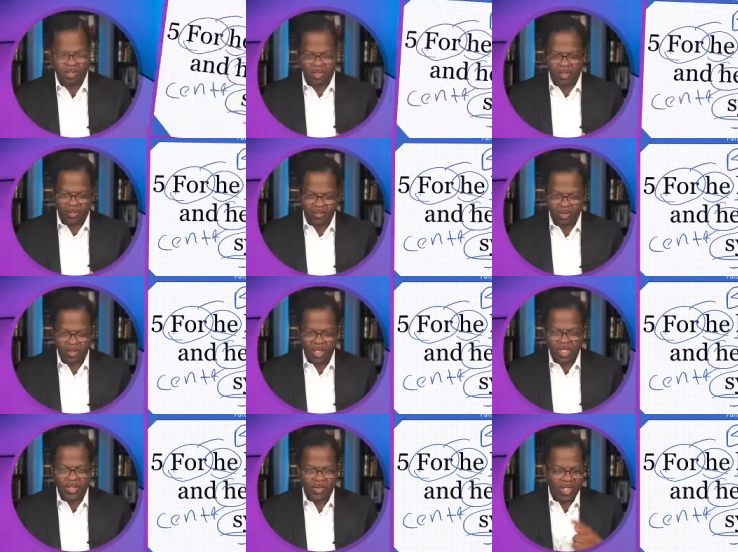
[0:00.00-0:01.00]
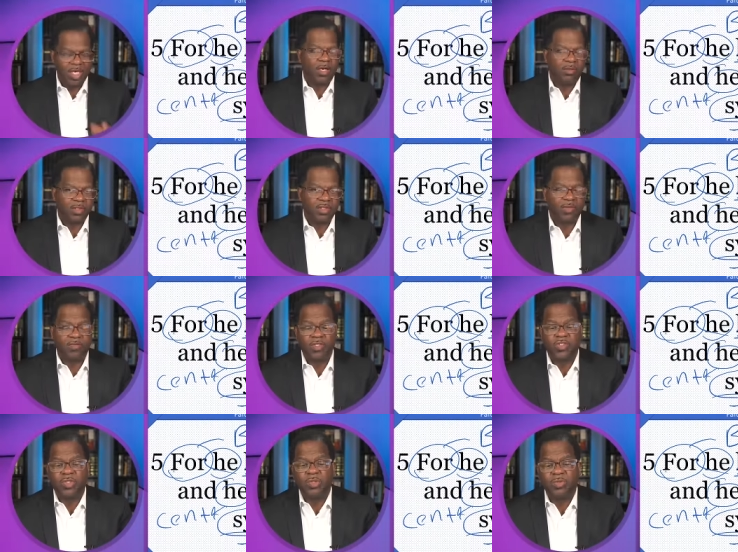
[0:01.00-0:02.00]
heal him. So the elders
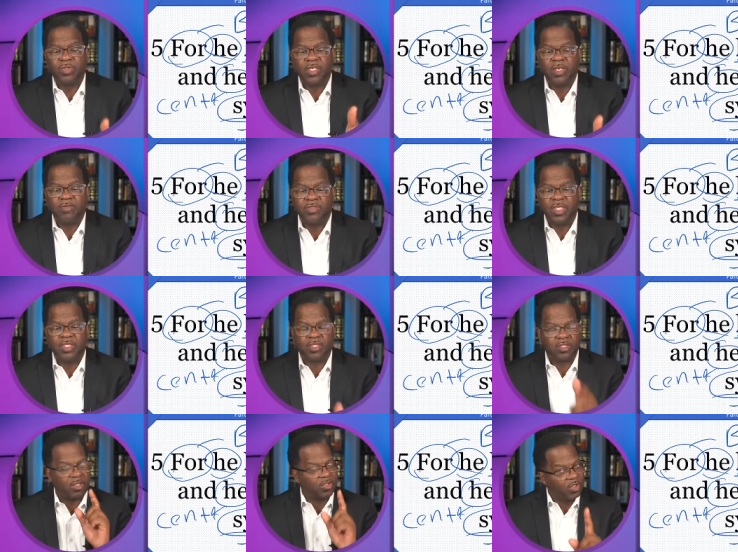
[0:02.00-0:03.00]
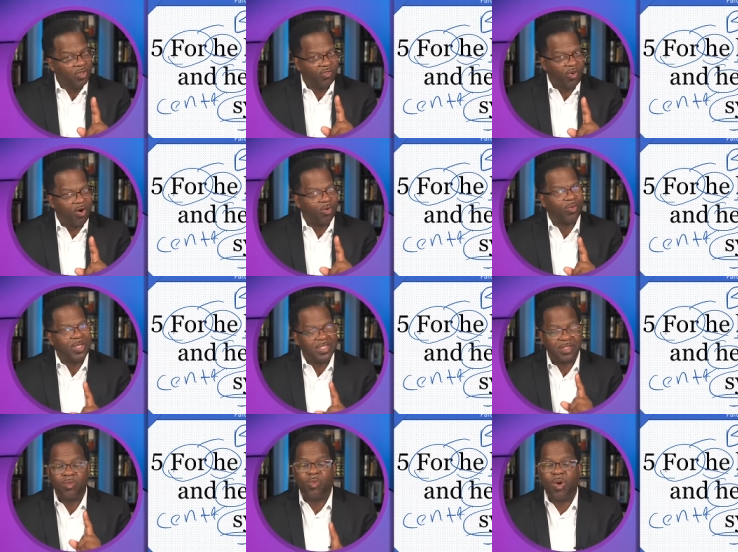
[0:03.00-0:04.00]
of the Jews give Jesus a twofold
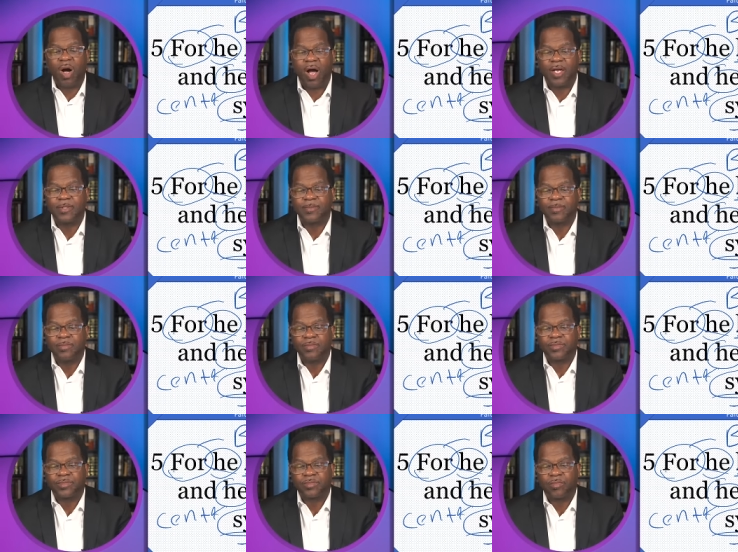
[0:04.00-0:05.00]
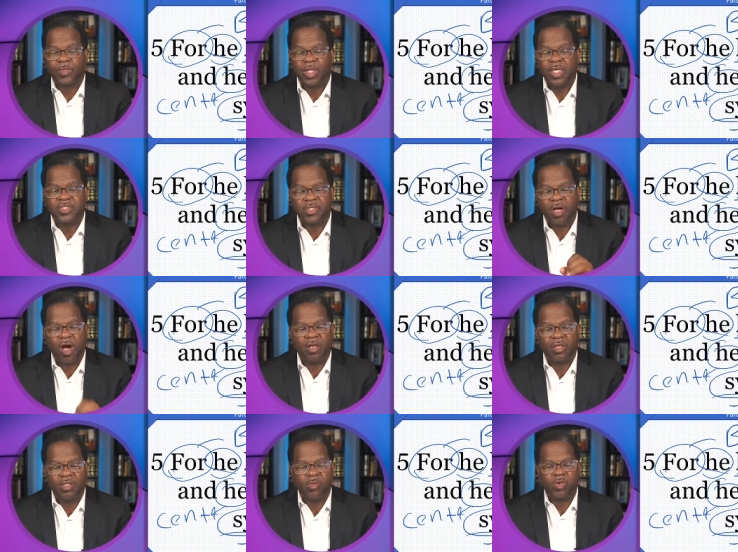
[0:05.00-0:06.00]
reason why he should
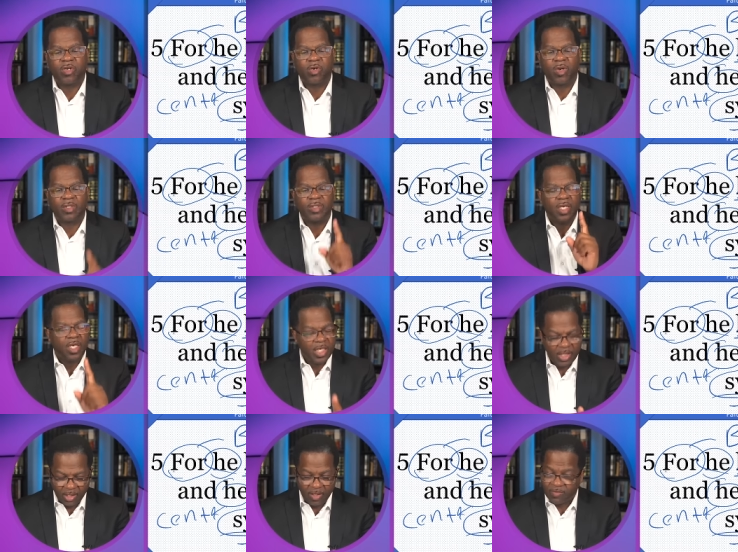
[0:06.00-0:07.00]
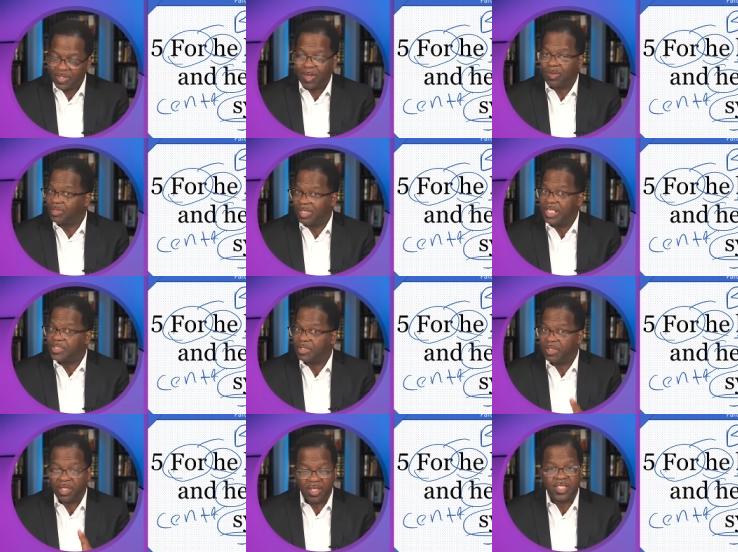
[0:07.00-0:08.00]
honor their request. He loves our
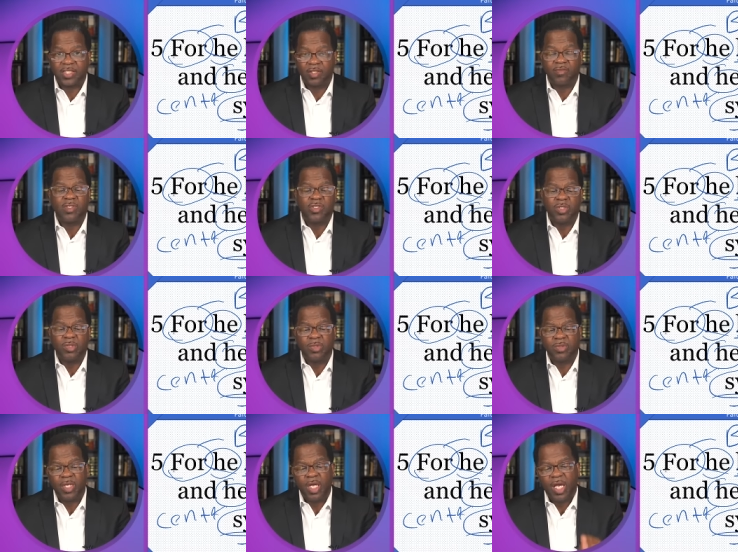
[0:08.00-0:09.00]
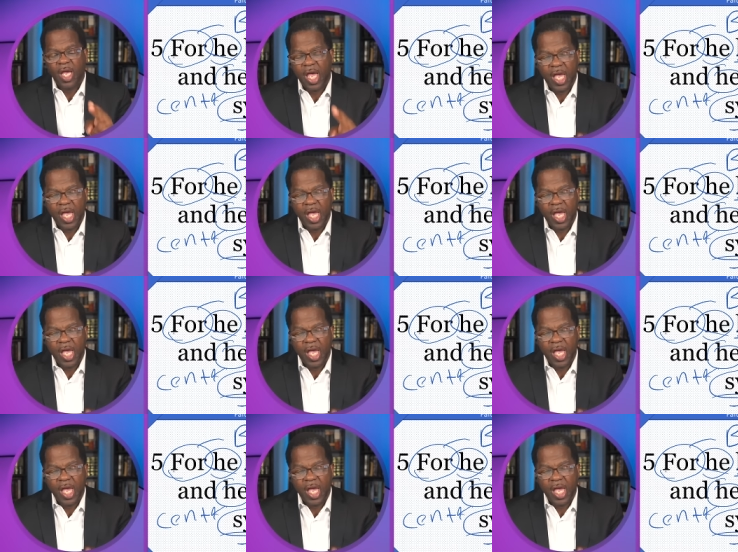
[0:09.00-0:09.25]
nation, the nation of the Jews,